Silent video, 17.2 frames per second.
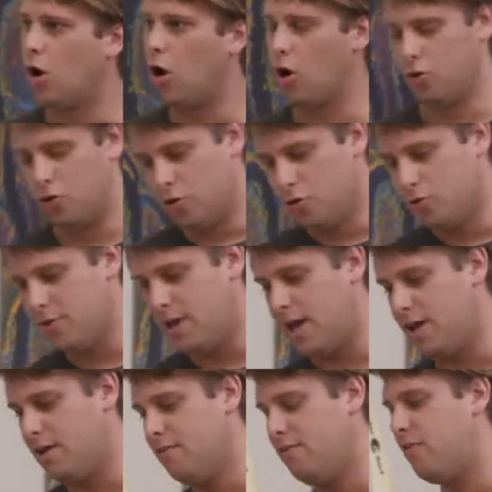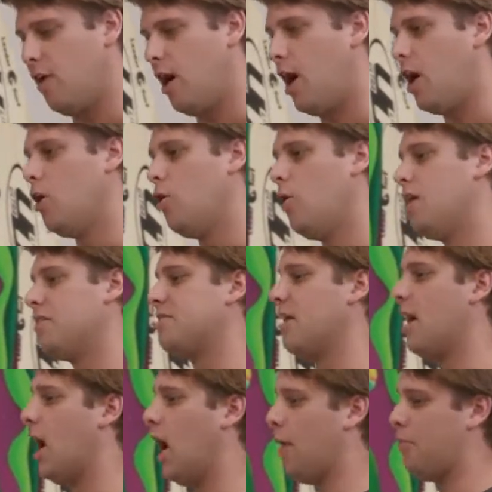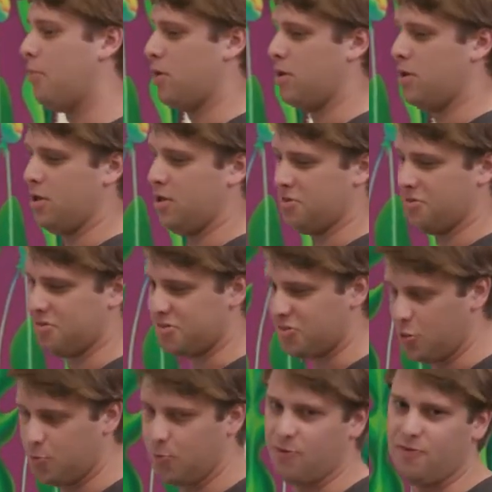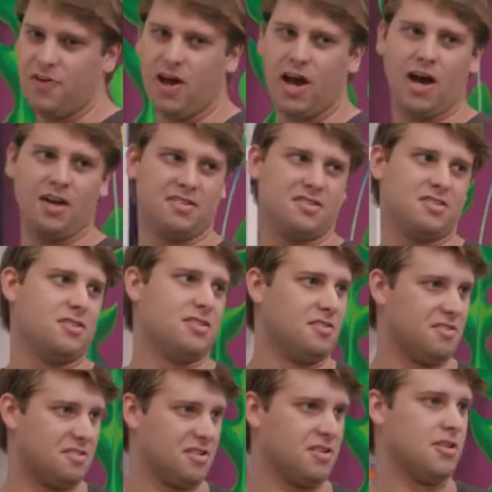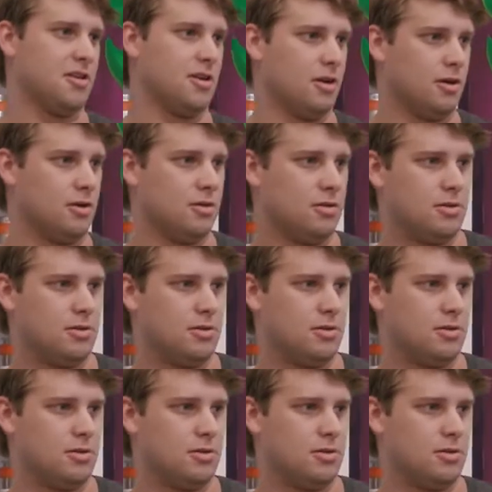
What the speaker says: Our new native iOS app is super fast and secure.